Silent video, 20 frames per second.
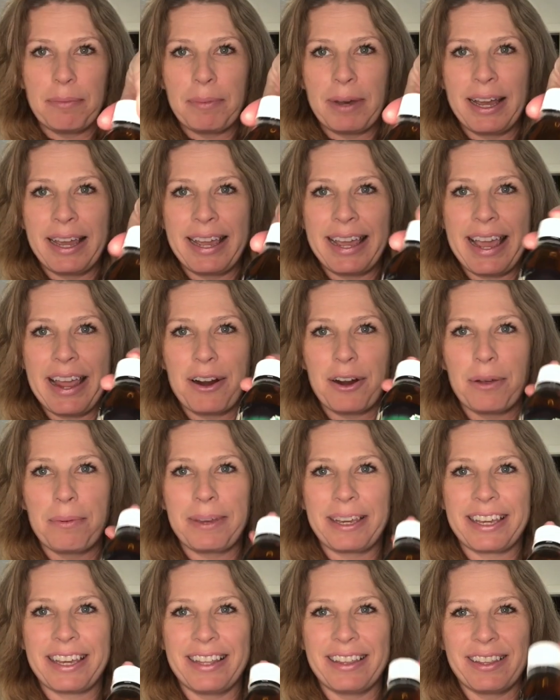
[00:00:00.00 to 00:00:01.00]
My
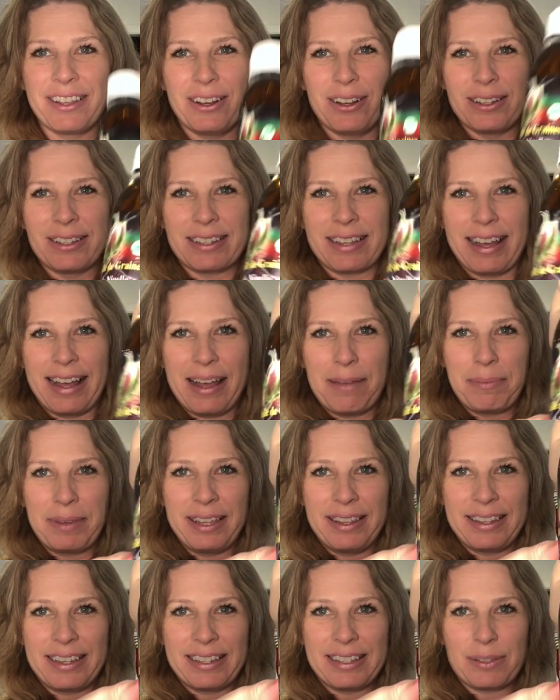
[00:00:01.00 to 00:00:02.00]
Arabic in-laws got
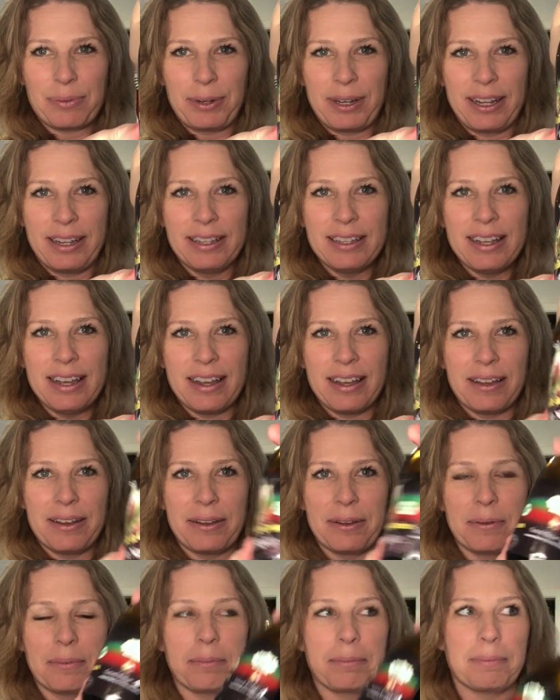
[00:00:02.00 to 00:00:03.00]
me this one.
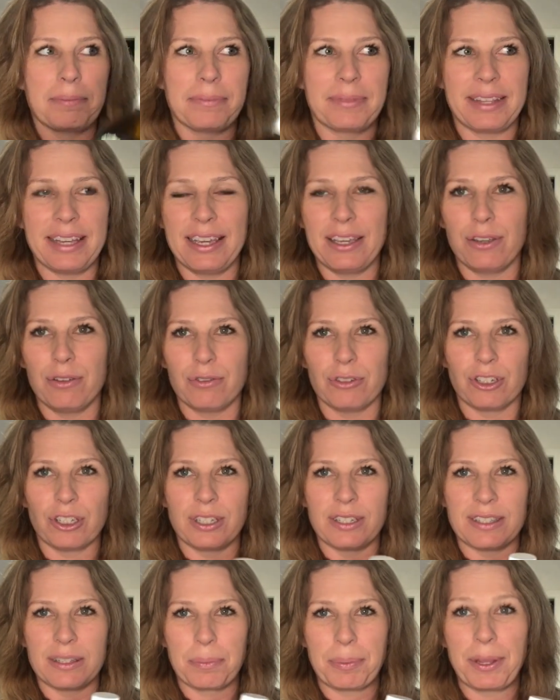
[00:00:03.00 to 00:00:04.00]
Um, they
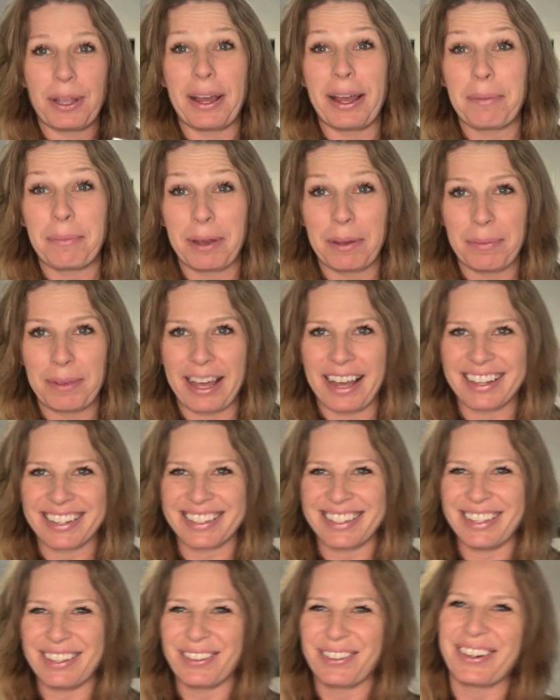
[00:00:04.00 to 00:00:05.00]
usually supply my
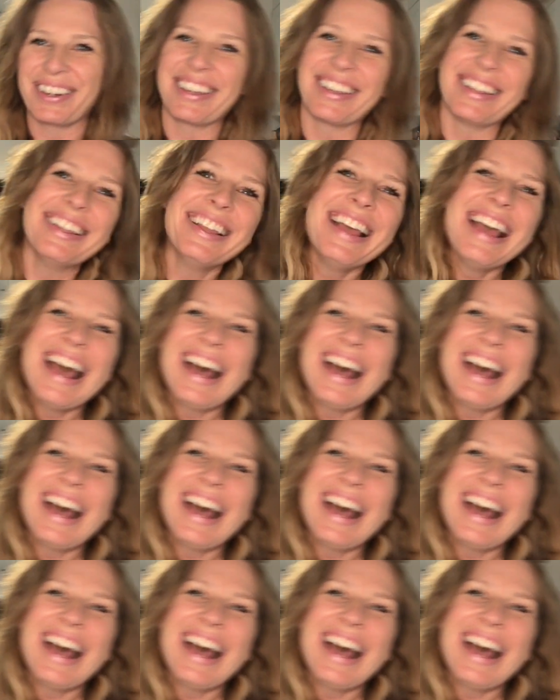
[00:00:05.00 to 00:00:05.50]
blackseed oil